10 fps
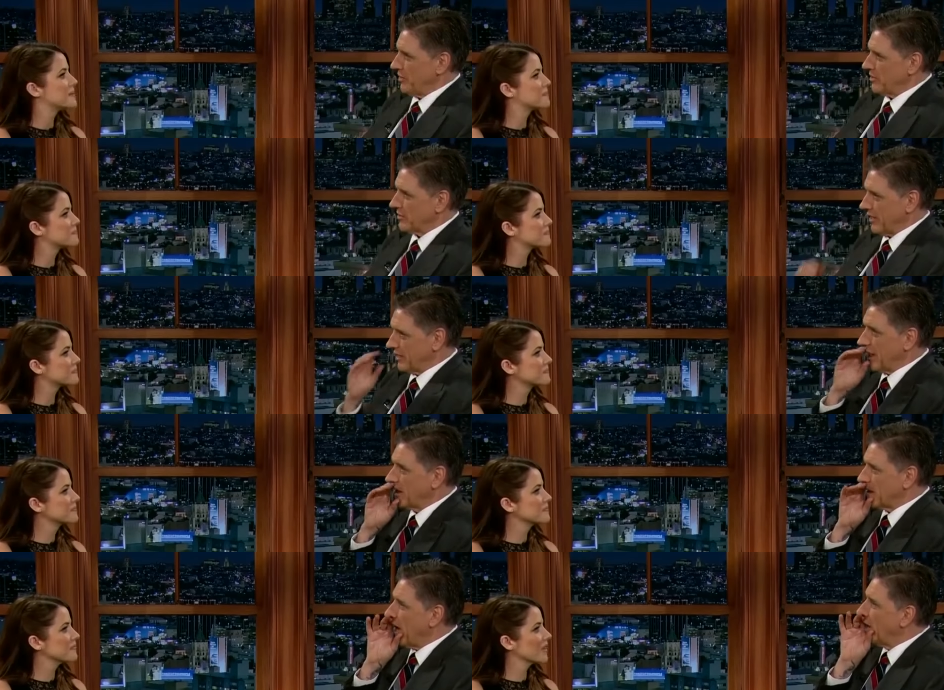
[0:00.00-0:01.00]
Speaker 1: the GPS was like,
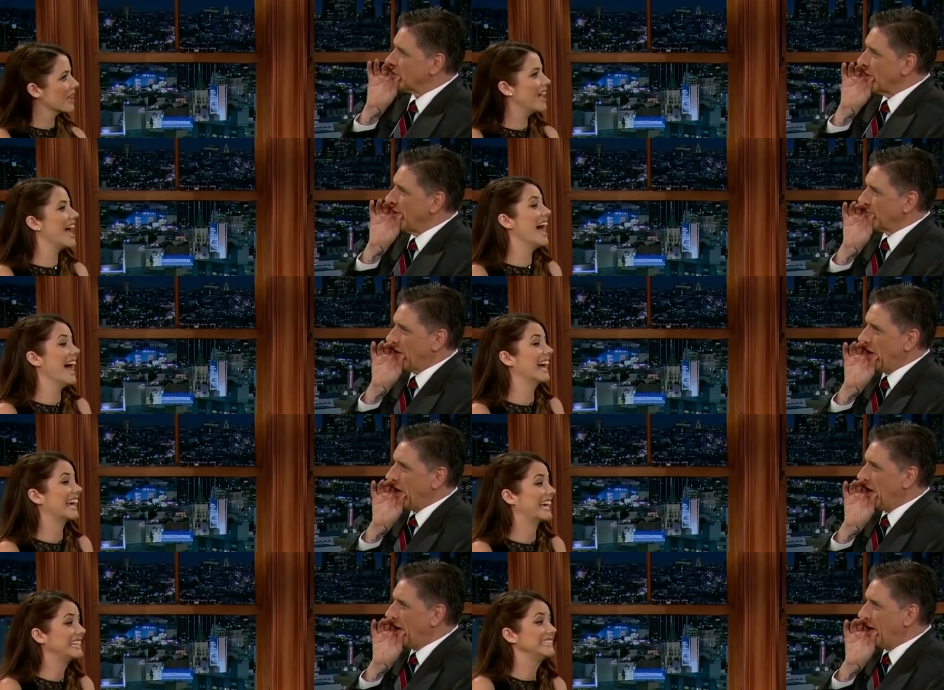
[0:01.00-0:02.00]
get out of
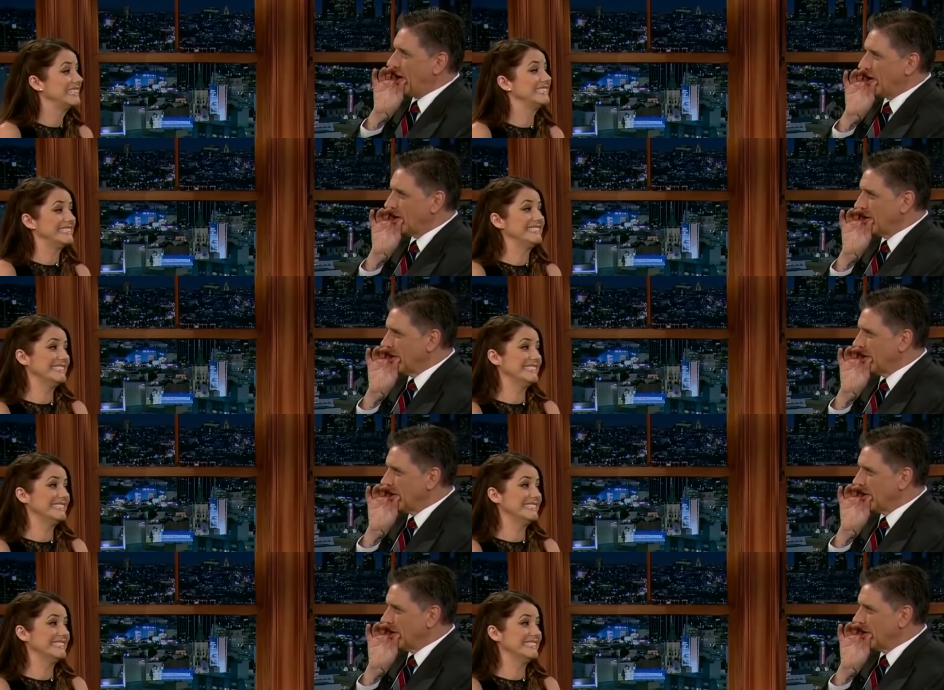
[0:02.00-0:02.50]
here.